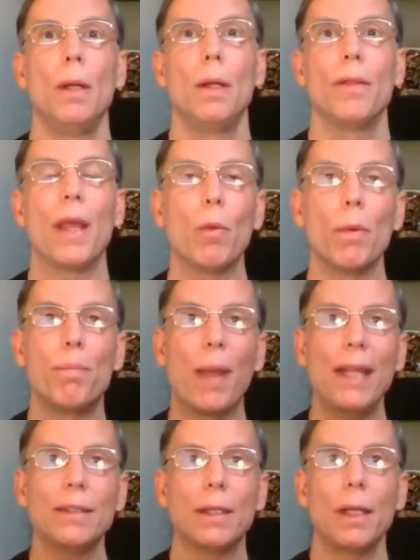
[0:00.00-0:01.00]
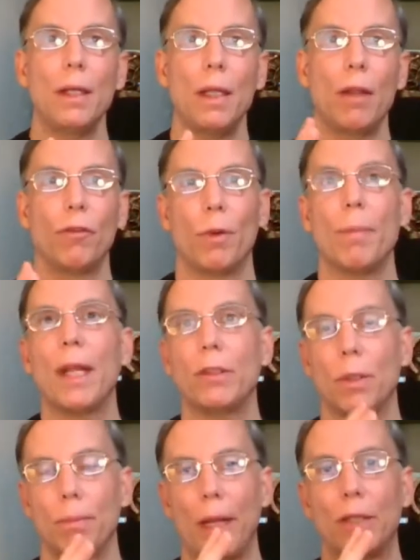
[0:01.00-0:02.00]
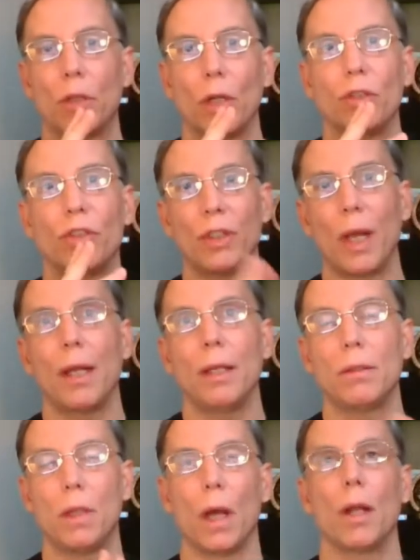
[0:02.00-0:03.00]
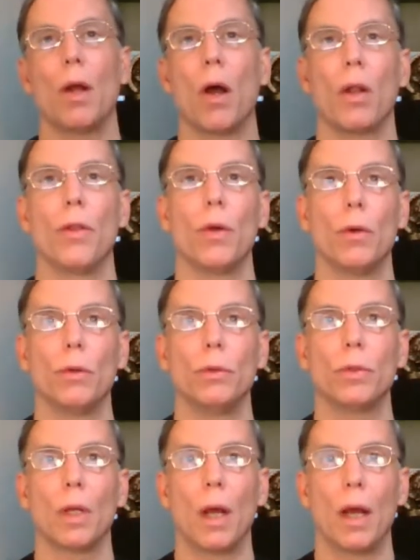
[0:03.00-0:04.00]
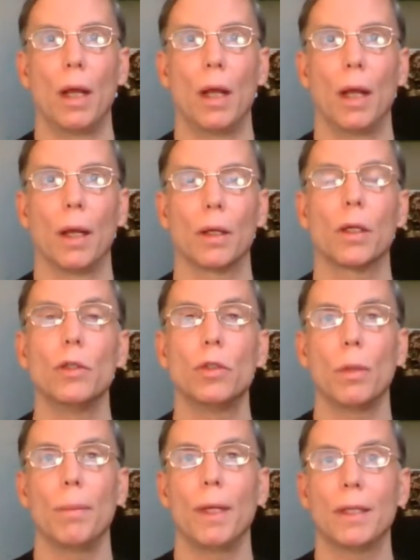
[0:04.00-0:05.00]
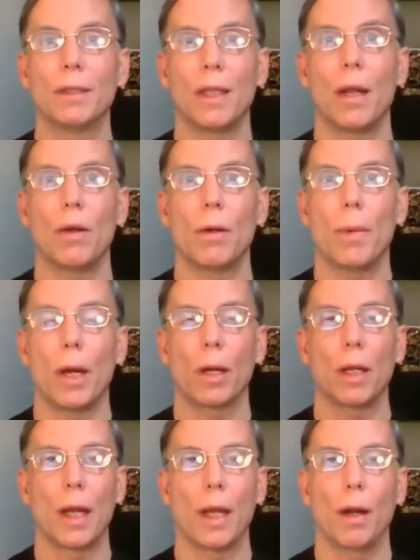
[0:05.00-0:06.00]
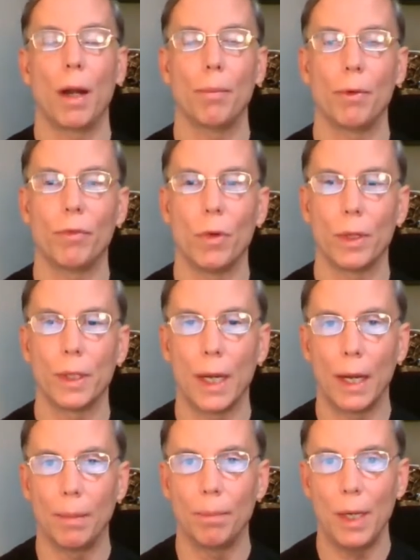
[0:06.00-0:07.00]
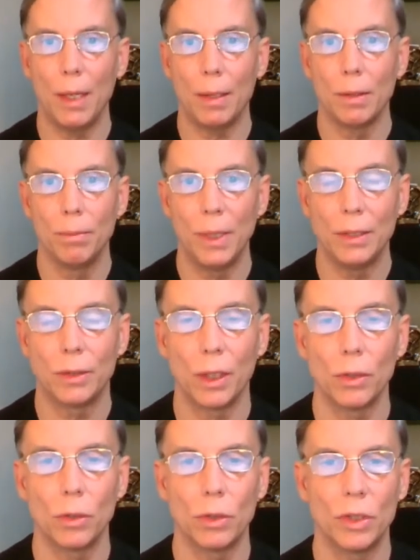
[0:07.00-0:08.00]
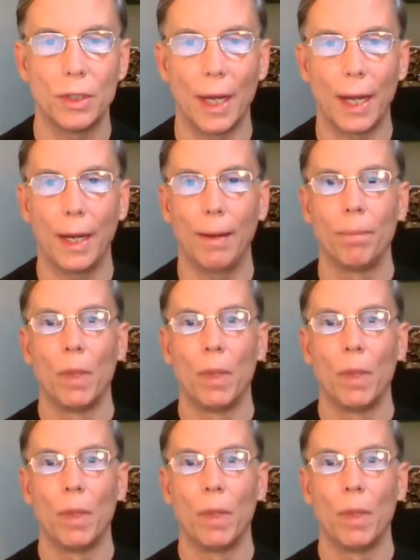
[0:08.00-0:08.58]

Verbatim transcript: They were basing the information based on studies done on those uh, consuming a standard American diet, omnivore diet, meat, meat-centered diet.